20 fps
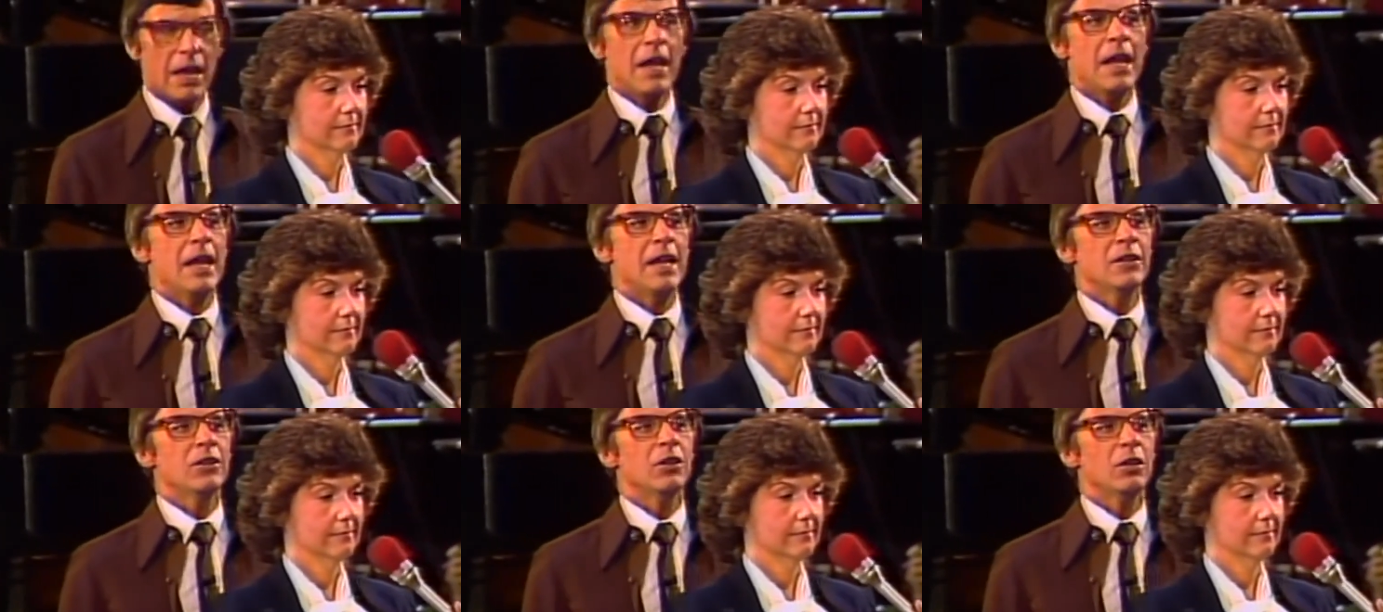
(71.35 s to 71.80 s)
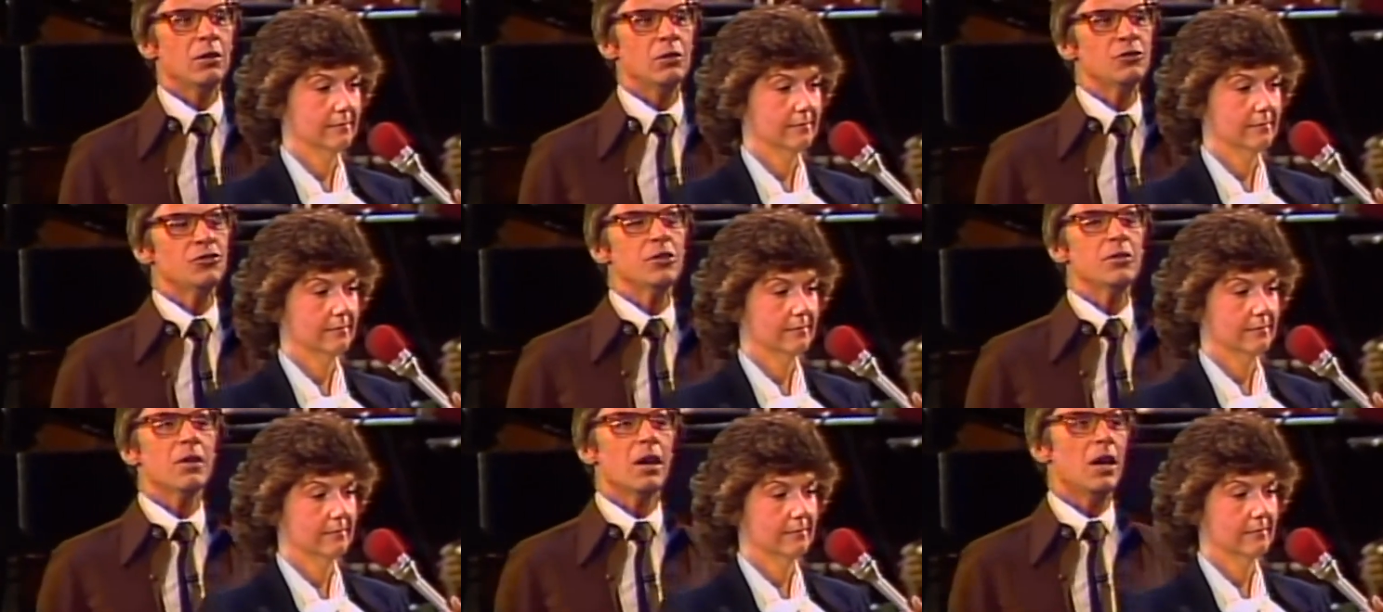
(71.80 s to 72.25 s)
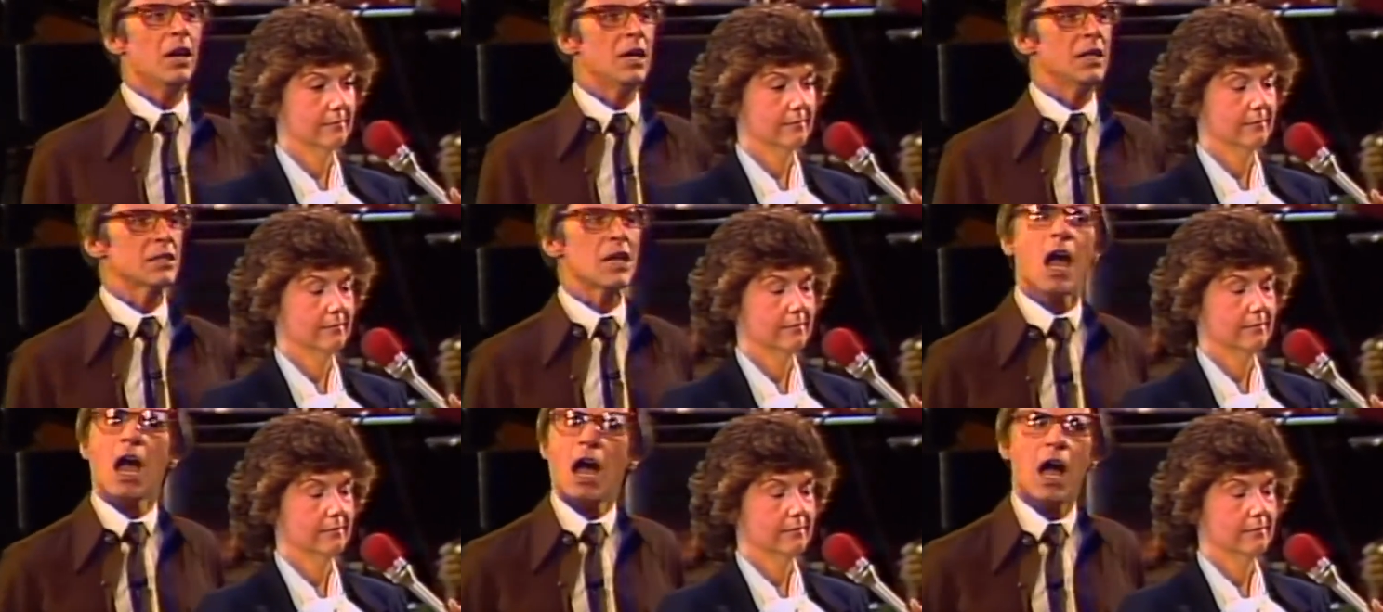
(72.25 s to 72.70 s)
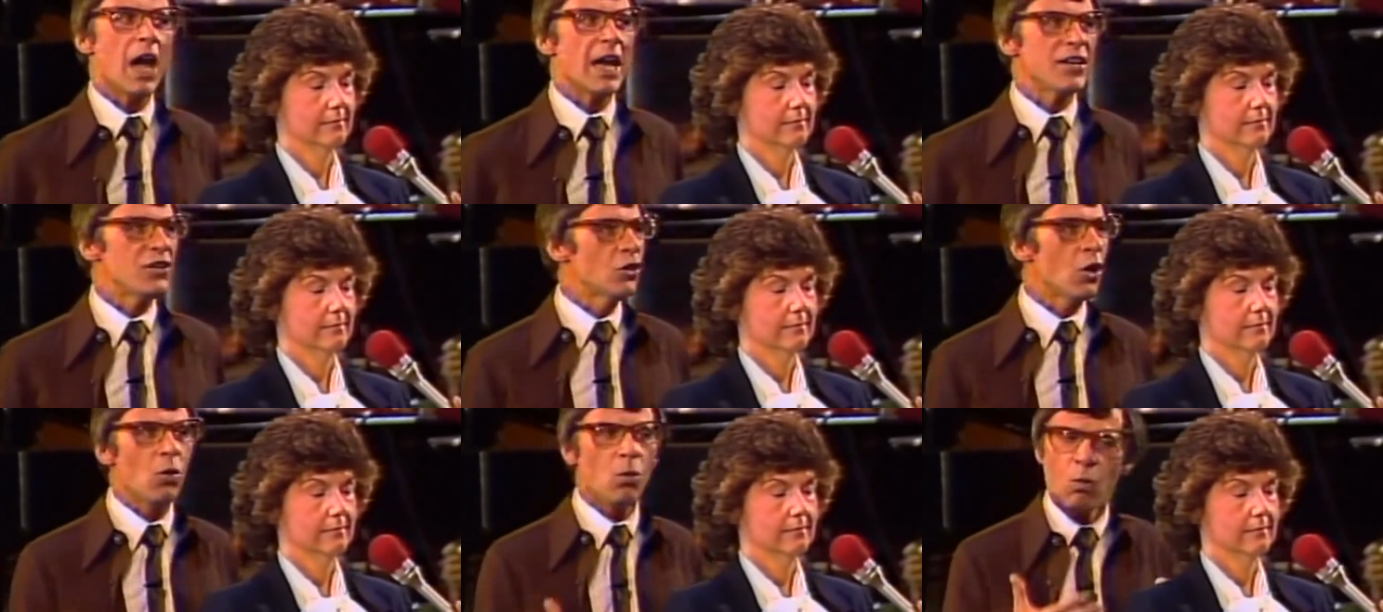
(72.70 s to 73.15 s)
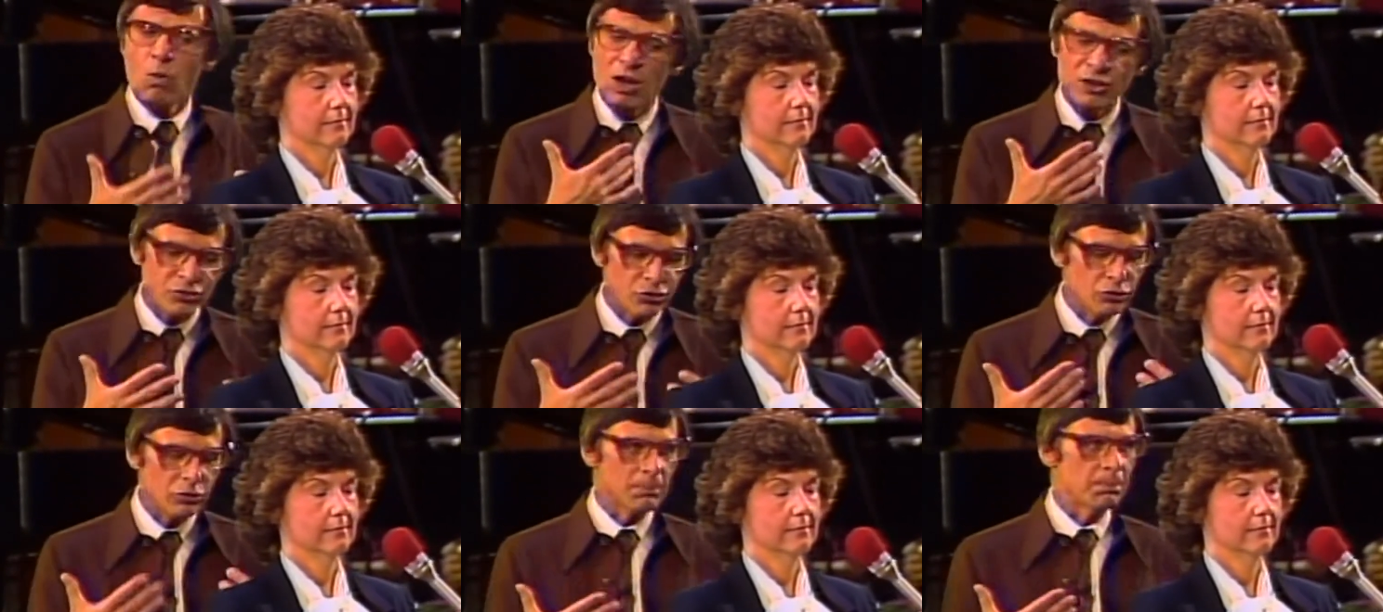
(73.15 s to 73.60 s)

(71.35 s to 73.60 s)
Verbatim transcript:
Speaker 1: Ann, close your eyes. I don't want you